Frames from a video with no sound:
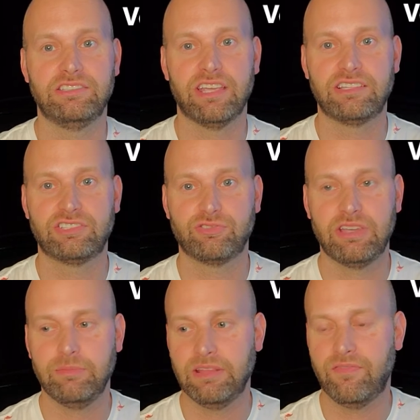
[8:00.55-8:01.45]

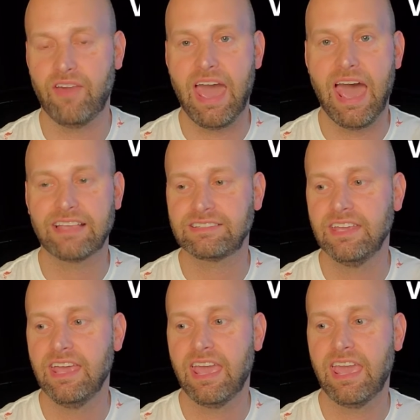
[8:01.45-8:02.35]
extremely fast.
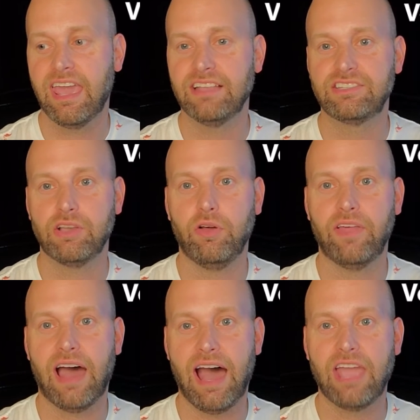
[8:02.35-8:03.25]
And so
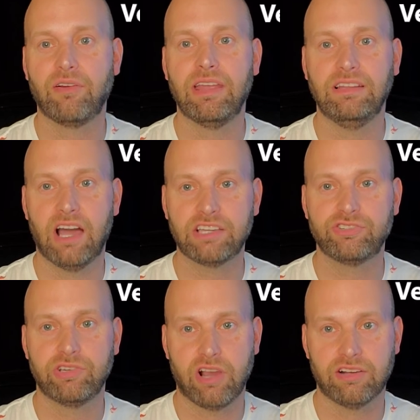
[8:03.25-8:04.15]
the higher end
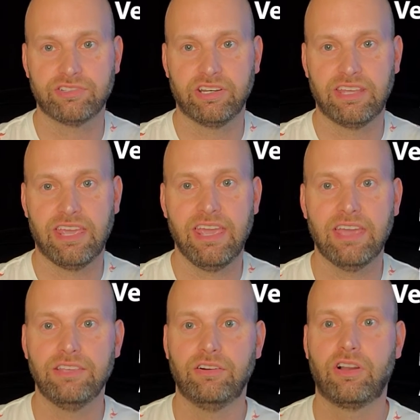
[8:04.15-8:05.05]
luxury cars are going to get
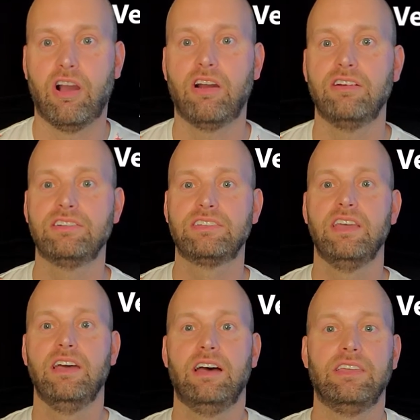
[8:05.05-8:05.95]
hit. You know, cars,
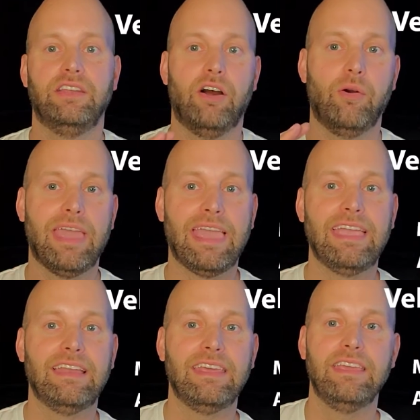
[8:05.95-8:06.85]
you know,
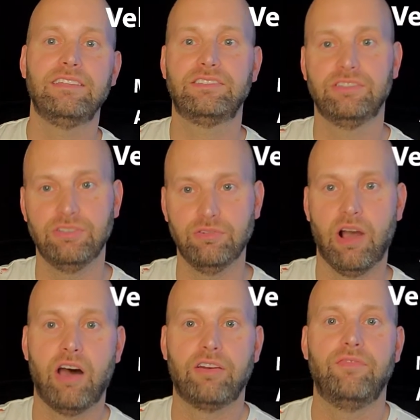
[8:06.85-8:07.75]
80 to
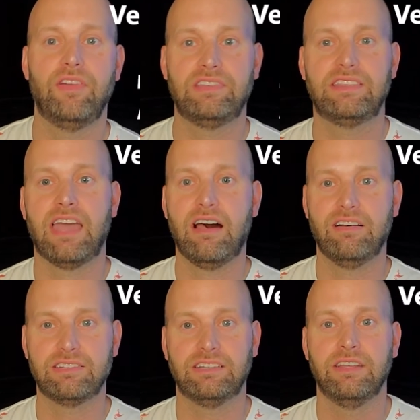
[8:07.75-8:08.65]
150,000 uh,